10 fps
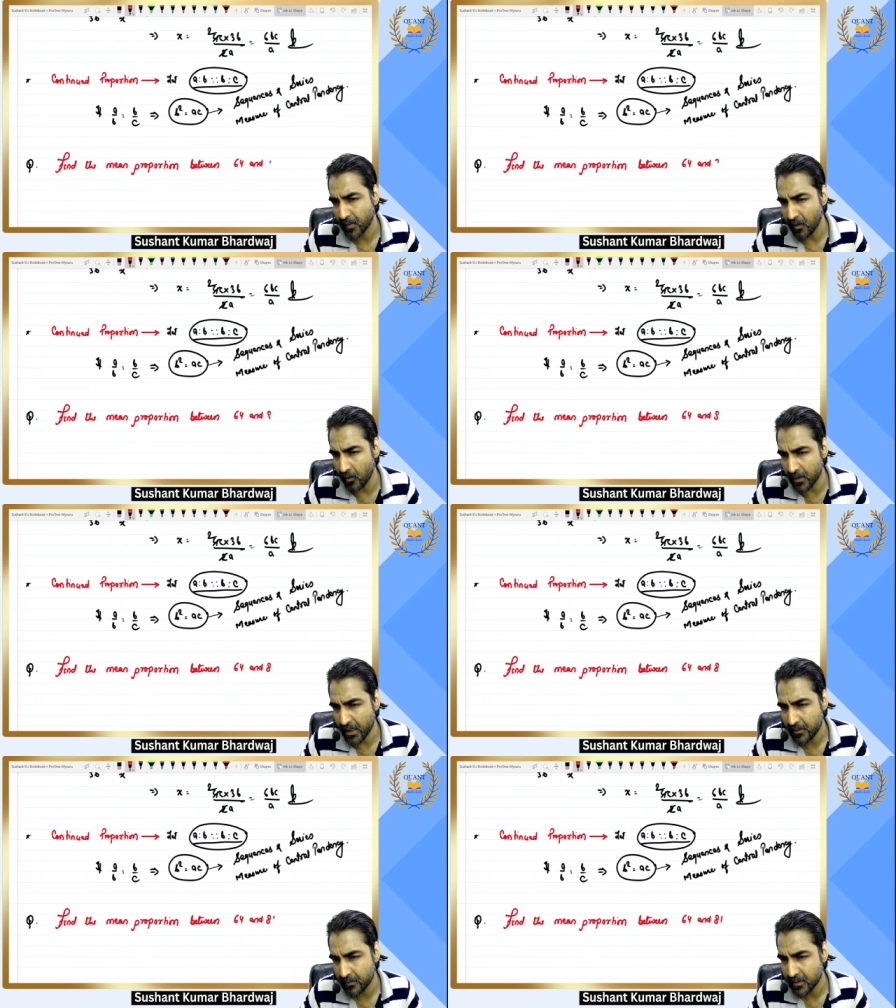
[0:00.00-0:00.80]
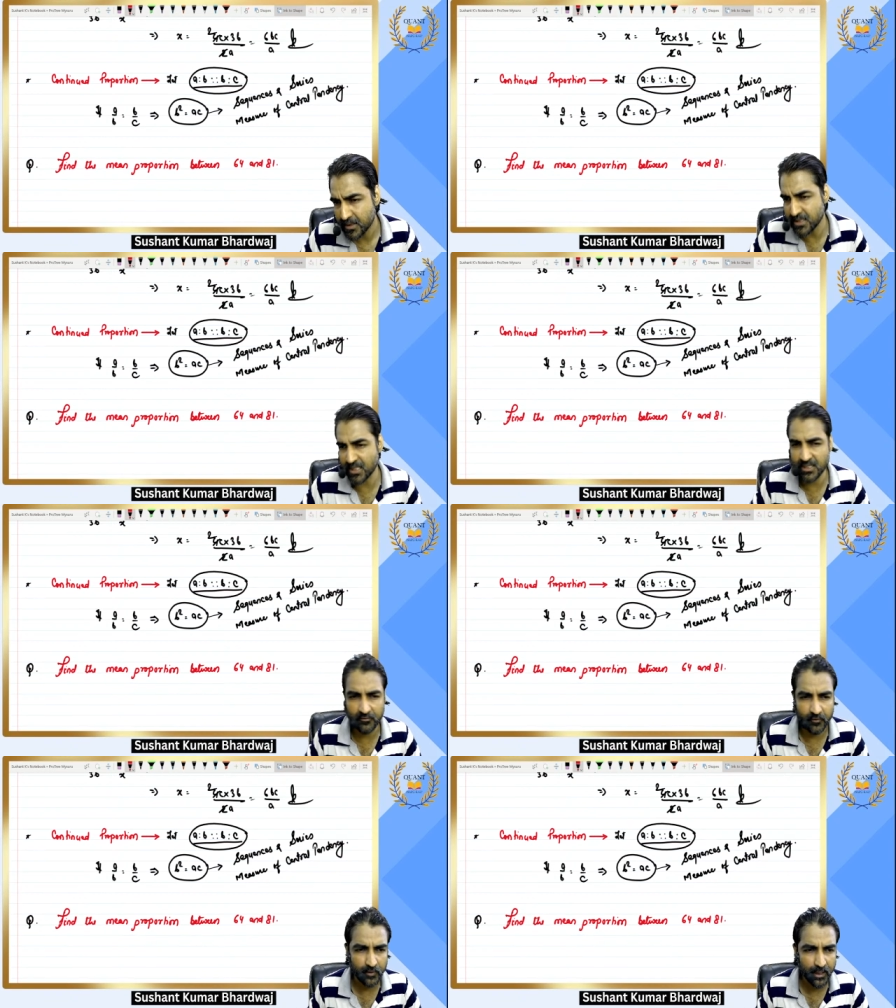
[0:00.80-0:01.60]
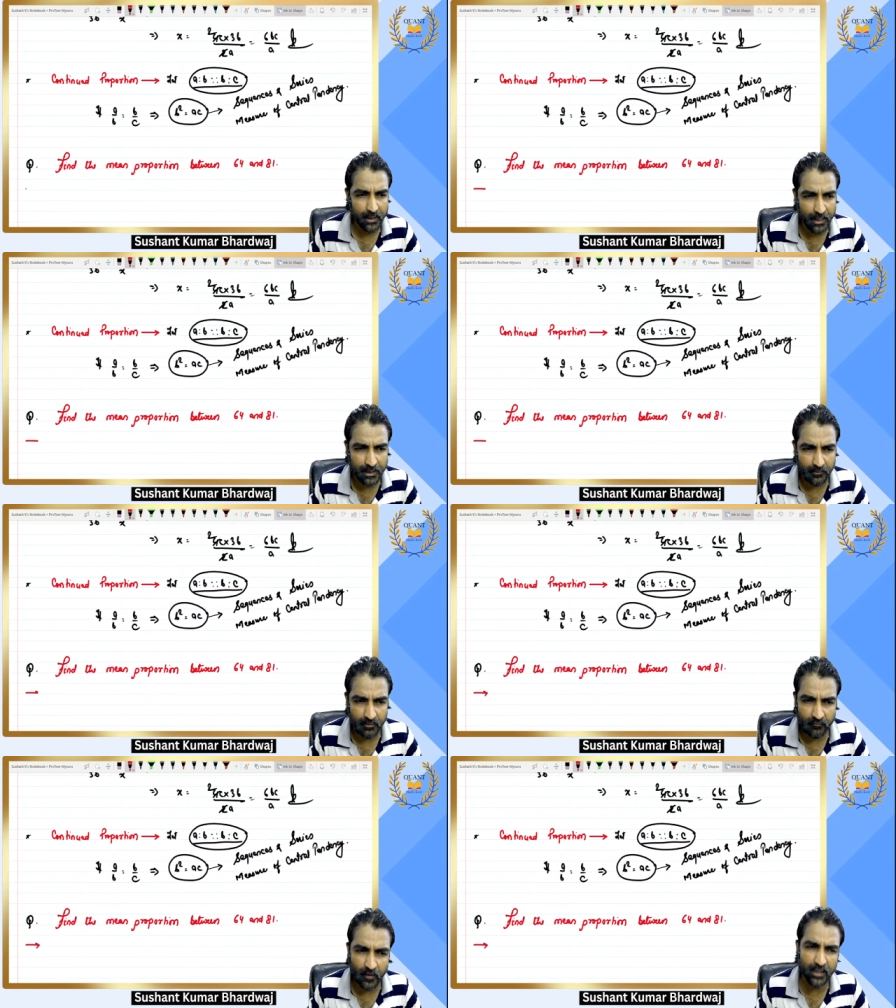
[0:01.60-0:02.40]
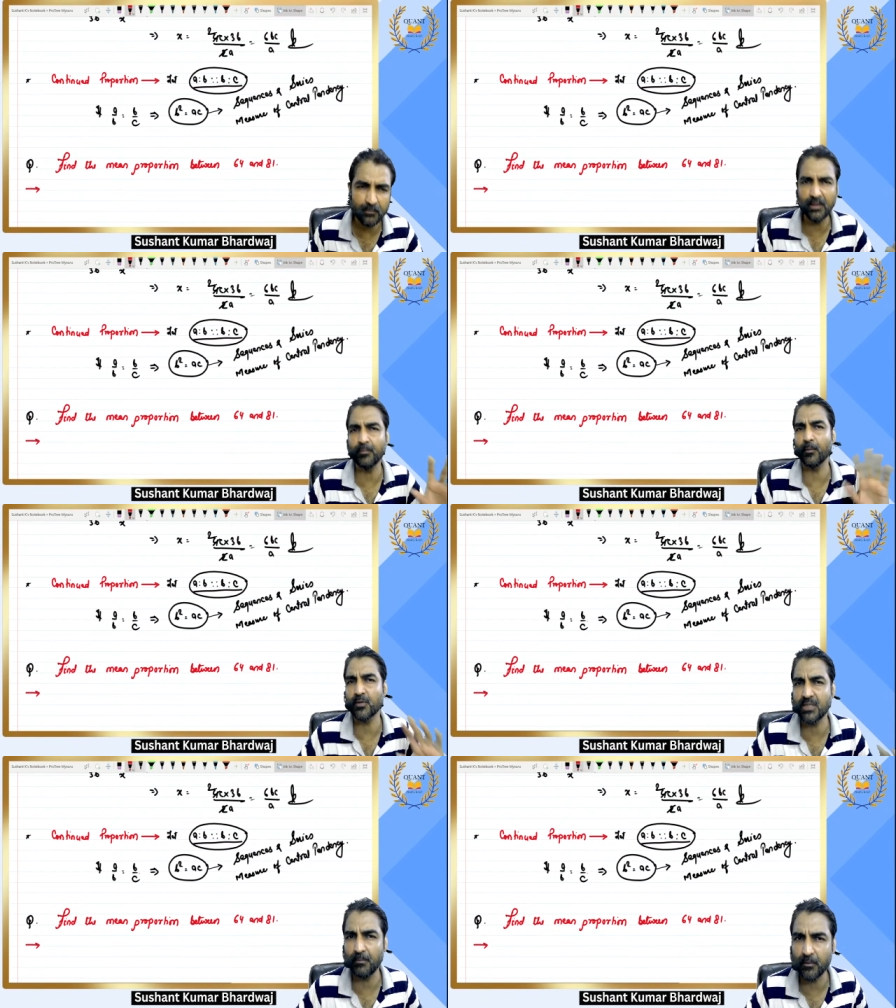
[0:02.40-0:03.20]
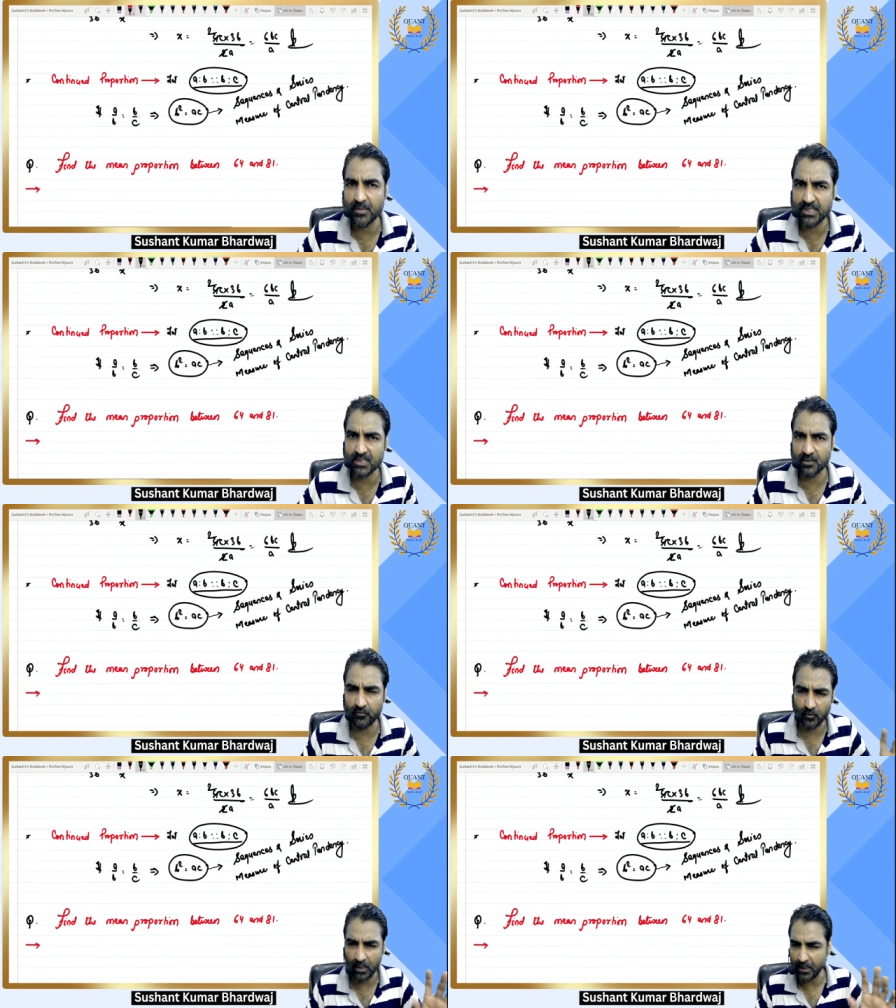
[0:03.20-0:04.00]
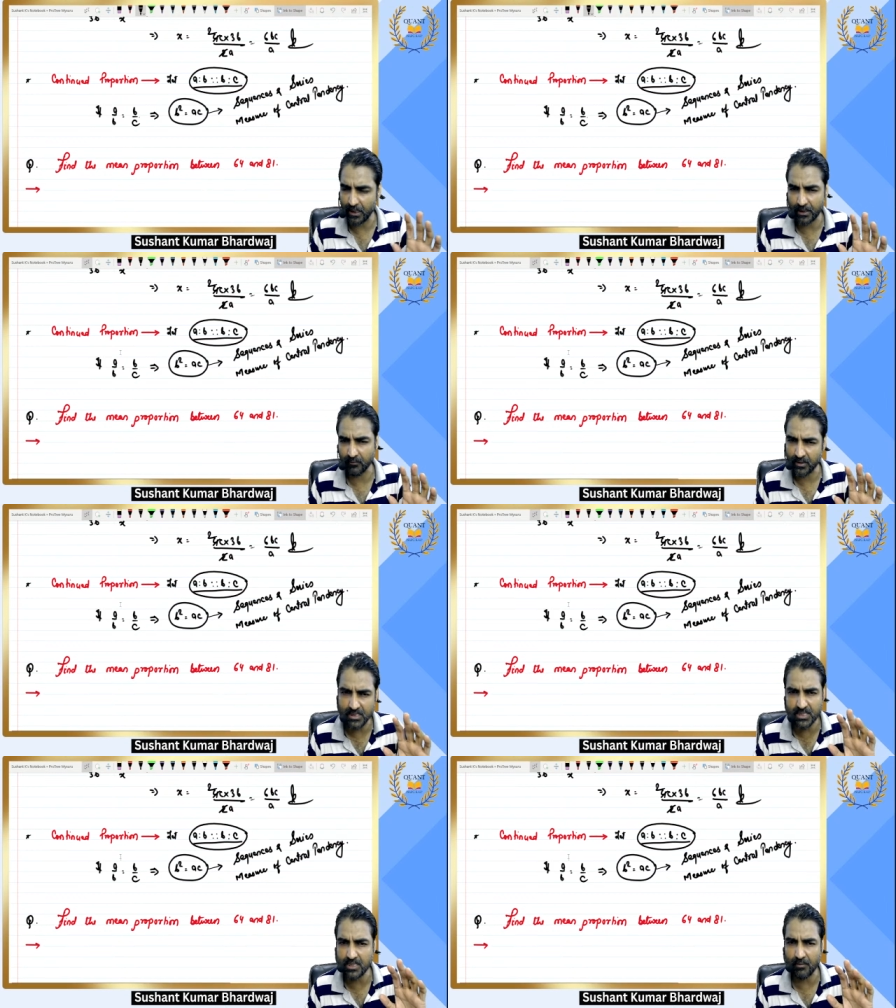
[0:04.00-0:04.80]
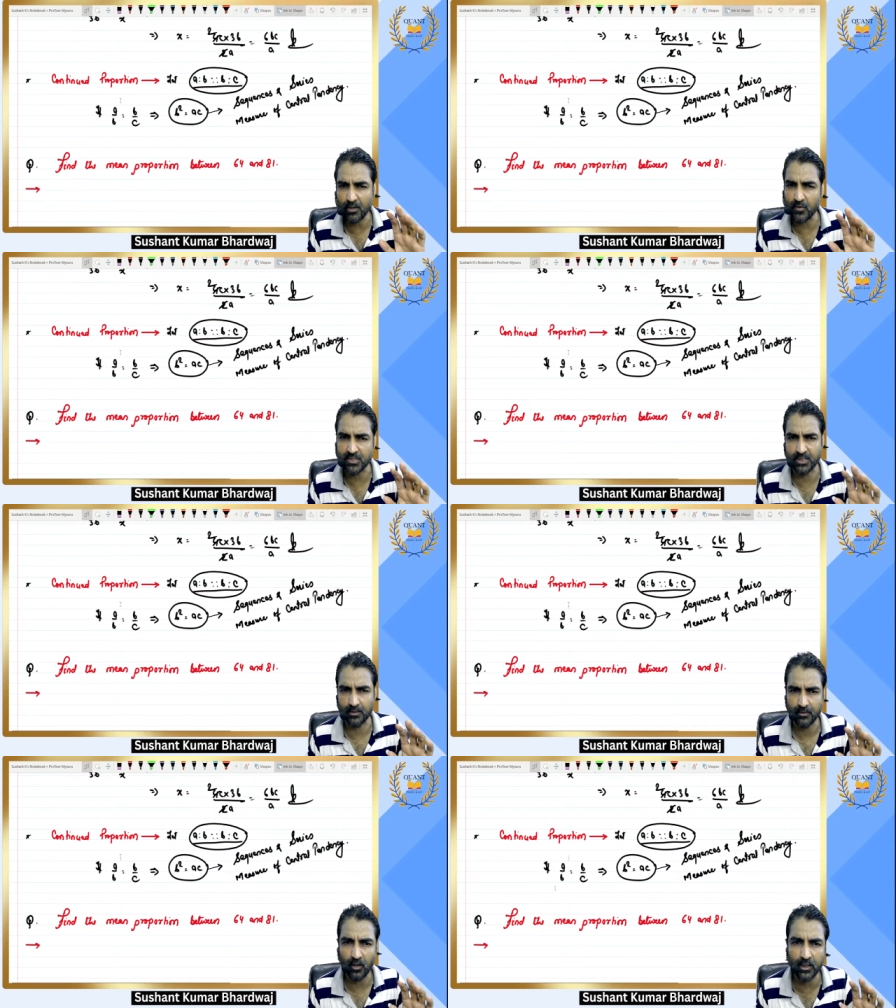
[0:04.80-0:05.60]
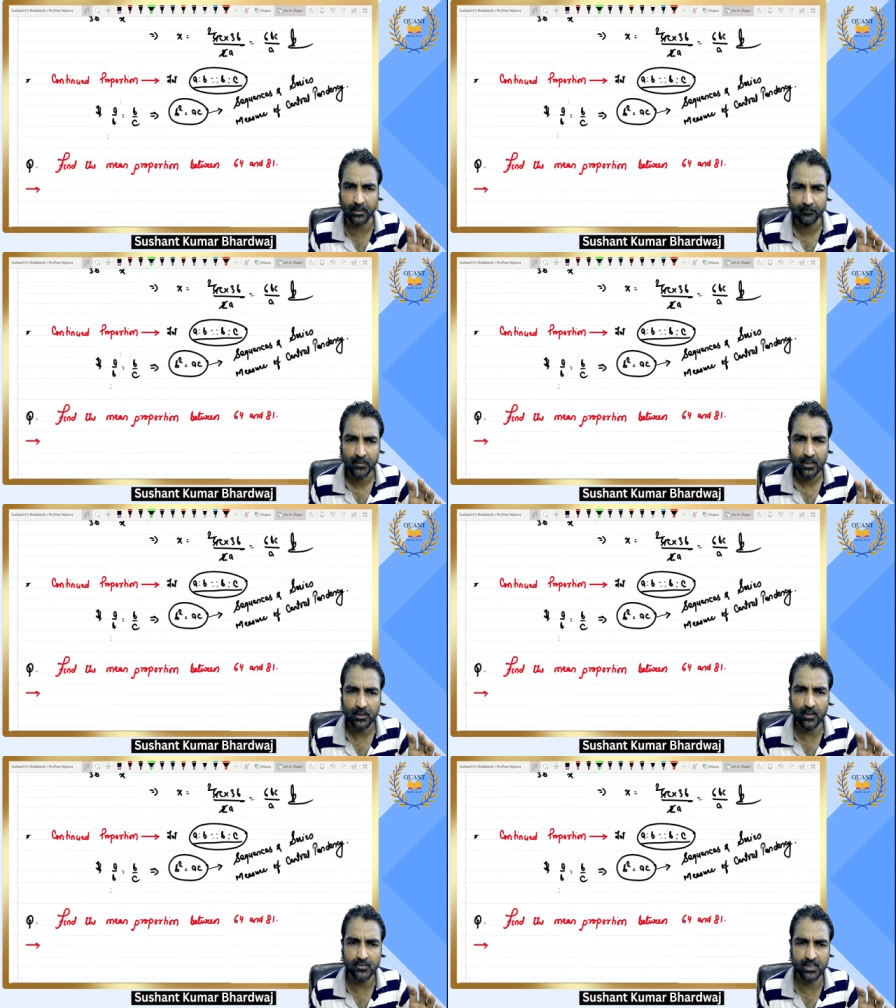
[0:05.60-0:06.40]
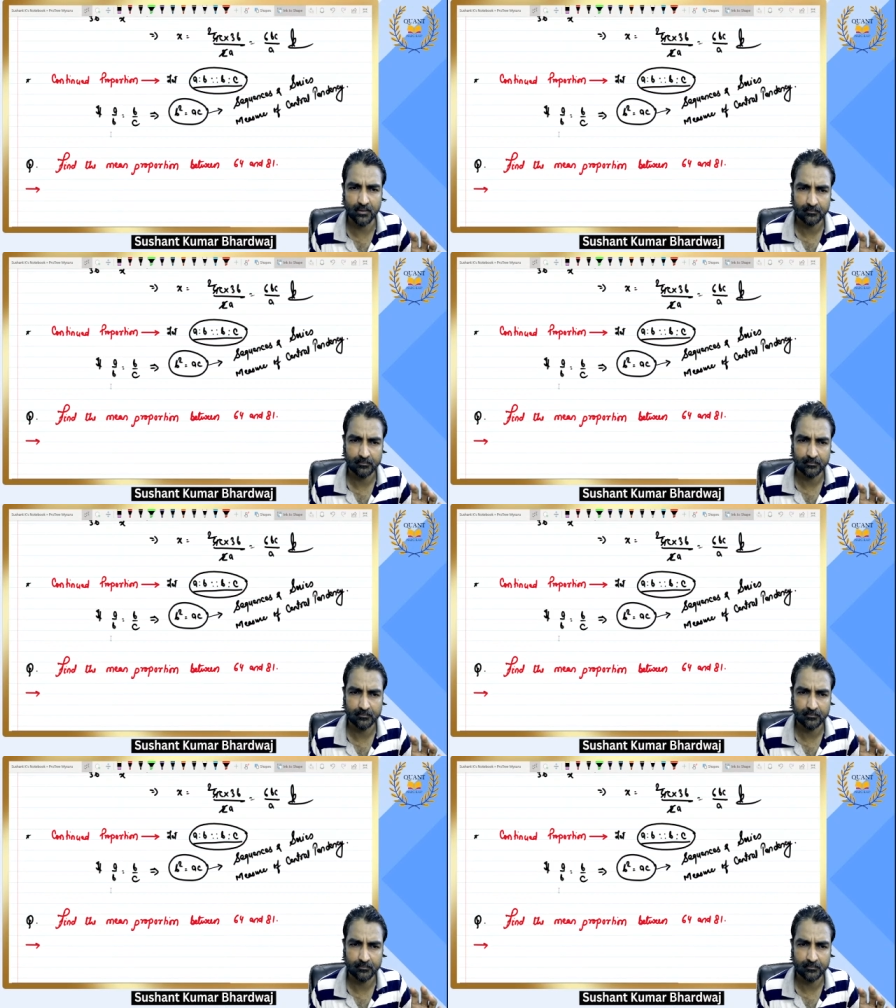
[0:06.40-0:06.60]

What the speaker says: Okay, 64 and 81. Find the mean proportion between 64 and 81. This is our question. Okay, now see,